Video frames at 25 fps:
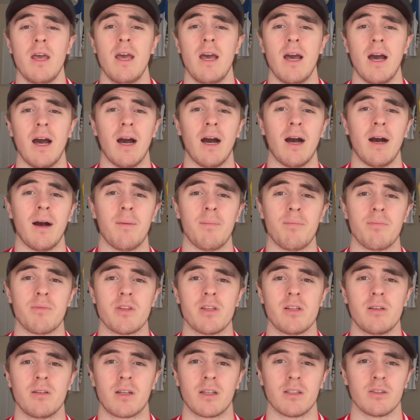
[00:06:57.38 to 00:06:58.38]

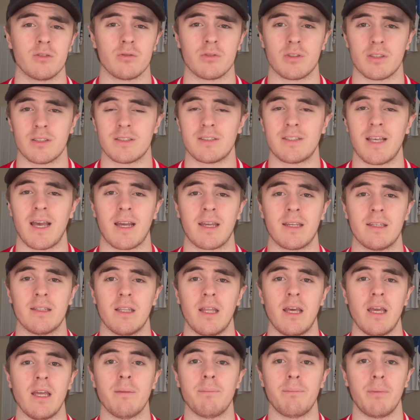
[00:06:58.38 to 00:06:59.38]
because it was a second
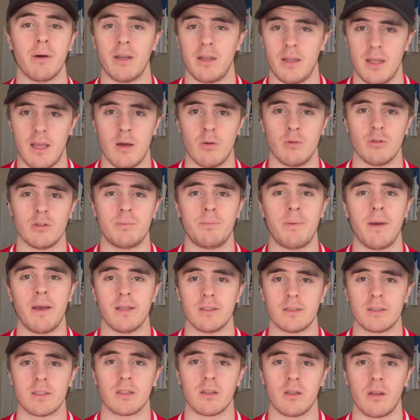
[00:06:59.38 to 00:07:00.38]
late. But it was
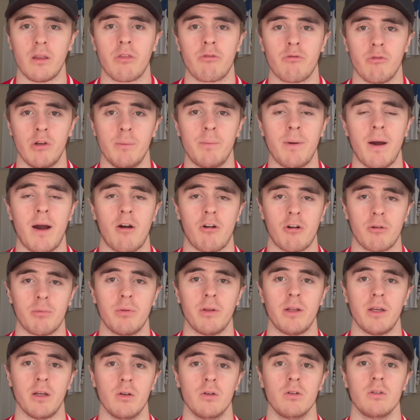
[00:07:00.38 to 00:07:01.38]
basically 3 power
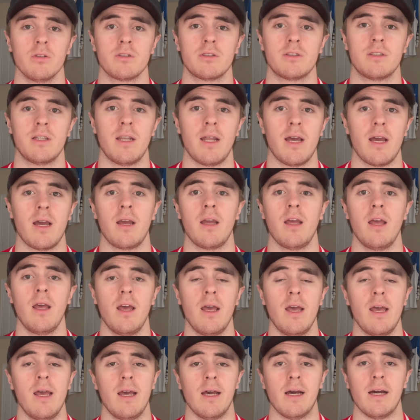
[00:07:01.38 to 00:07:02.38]
play goals today
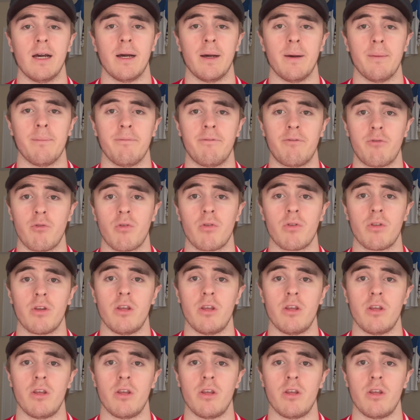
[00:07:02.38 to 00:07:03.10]
for the